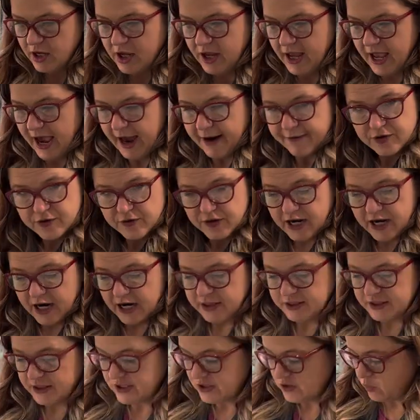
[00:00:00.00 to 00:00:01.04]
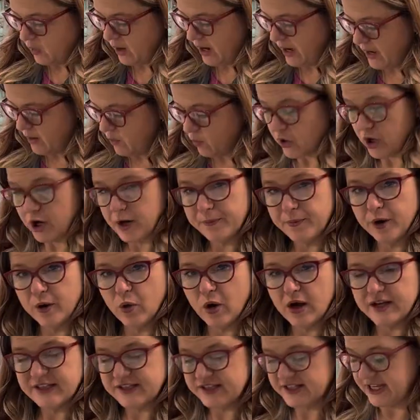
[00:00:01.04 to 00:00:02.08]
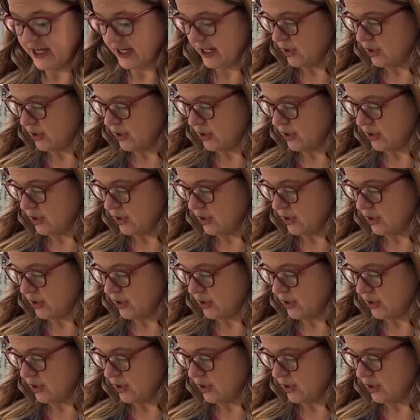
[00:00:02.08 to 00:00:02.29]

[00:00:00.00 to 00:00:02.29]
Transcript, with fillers: after you cut it this way, we're gonna put a stick